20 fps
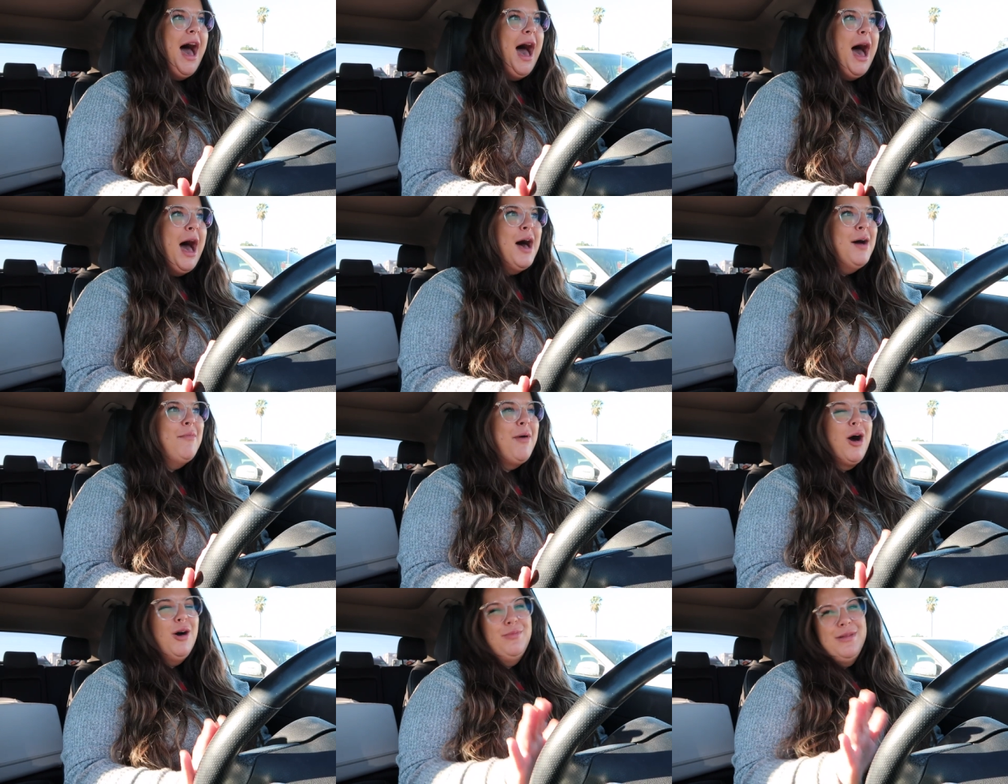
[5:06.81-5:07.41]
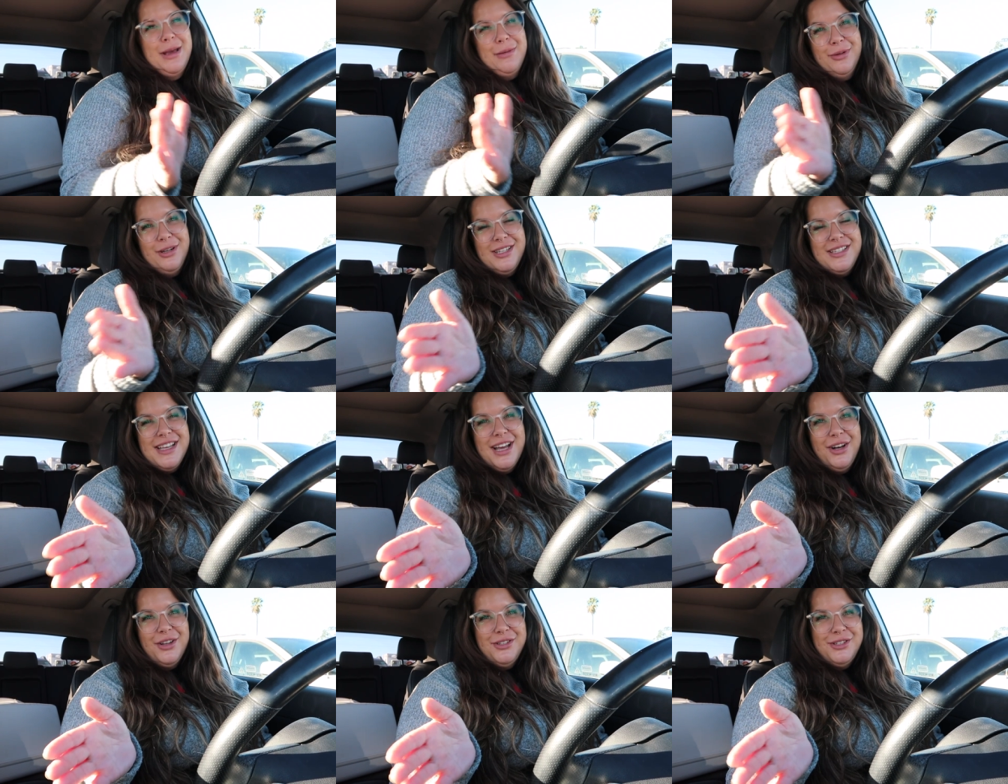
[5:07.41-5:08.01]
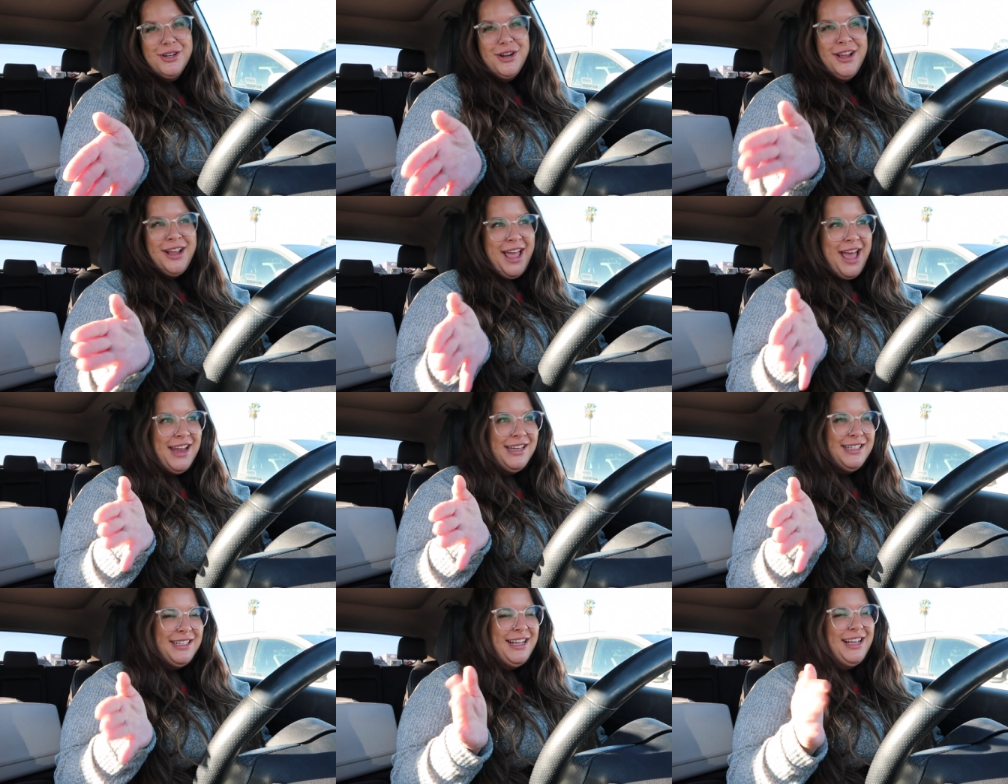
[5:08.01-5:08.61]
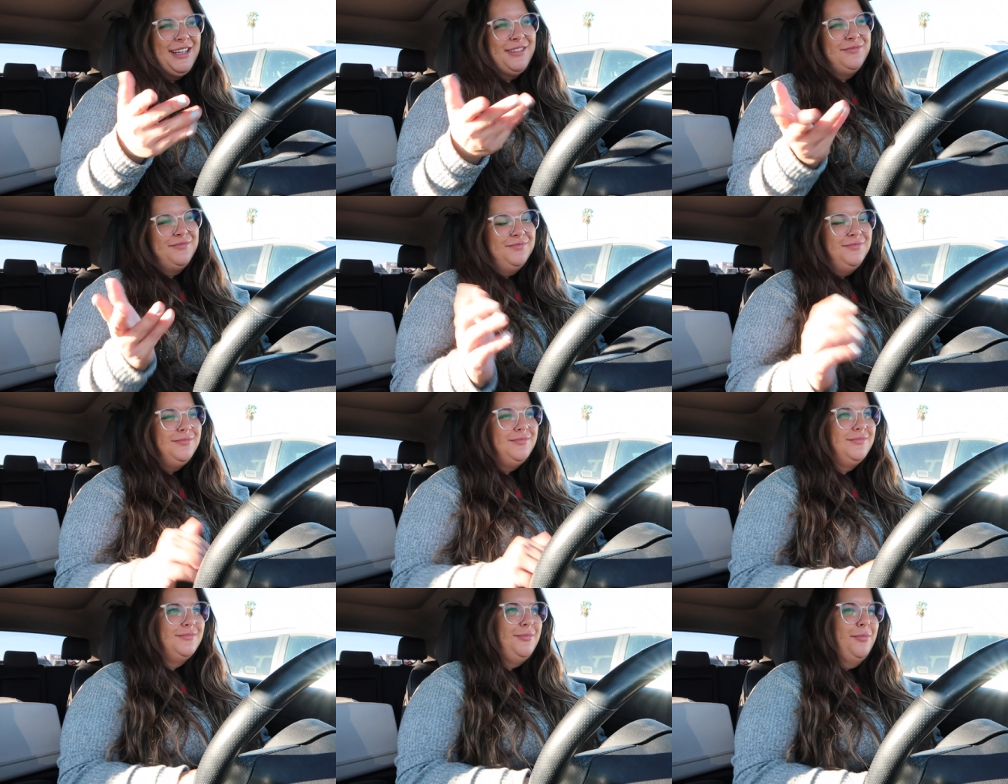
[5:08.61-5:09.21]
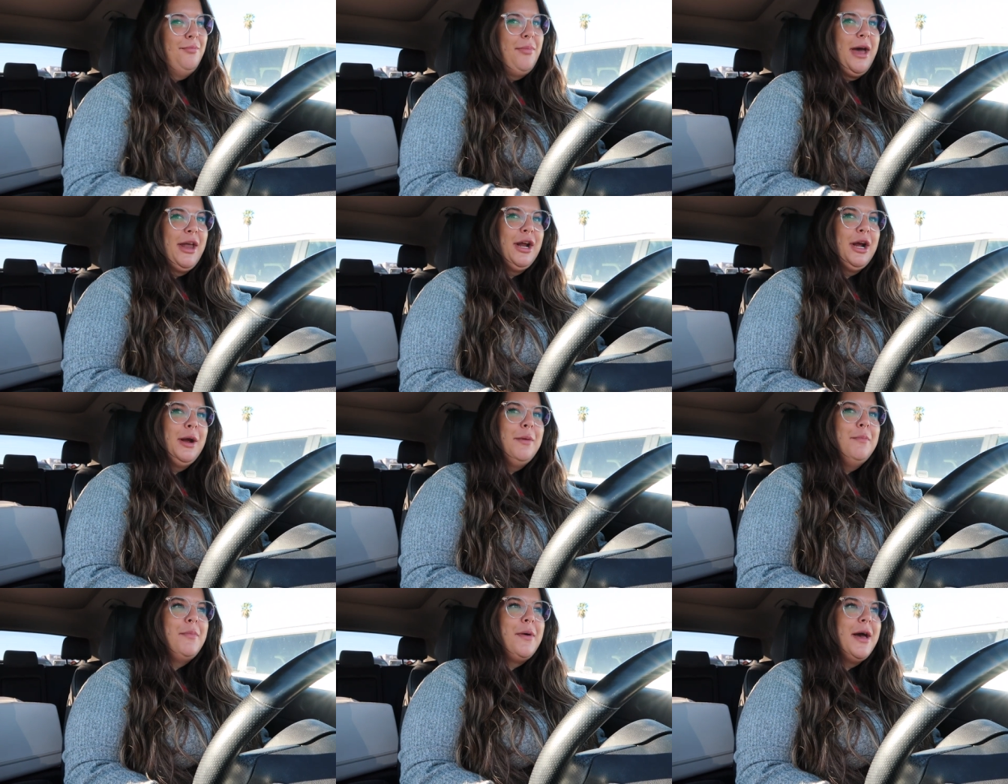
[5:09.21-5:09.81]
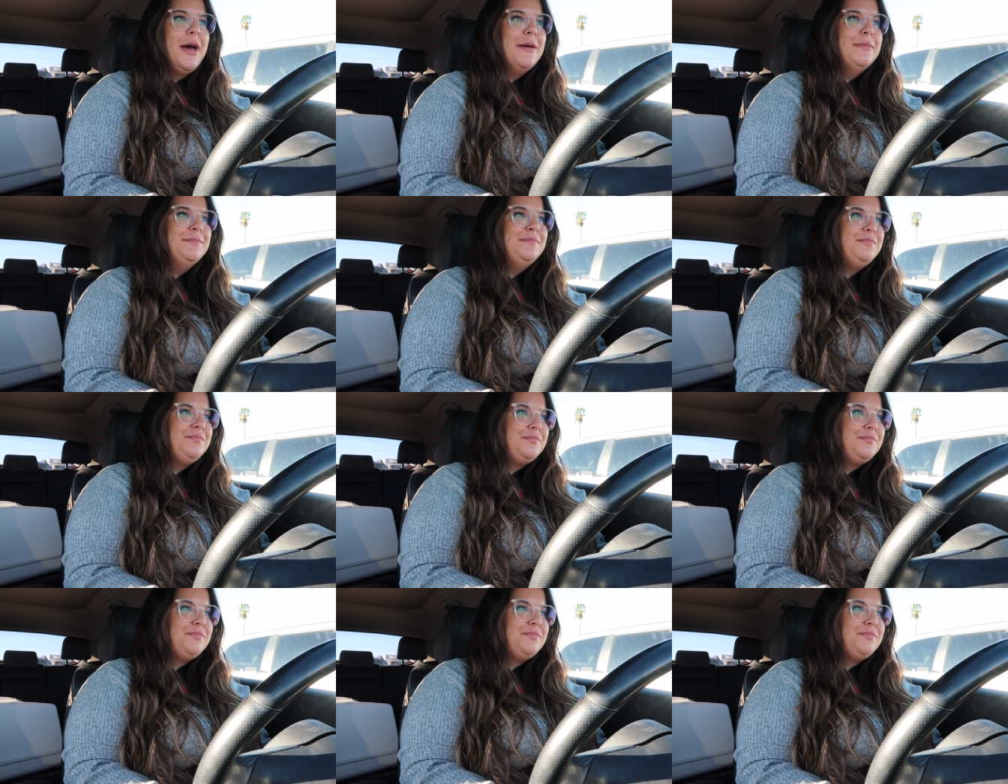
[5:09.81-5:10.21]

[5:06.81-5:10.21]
Um, I'll be able to tell during editing better, but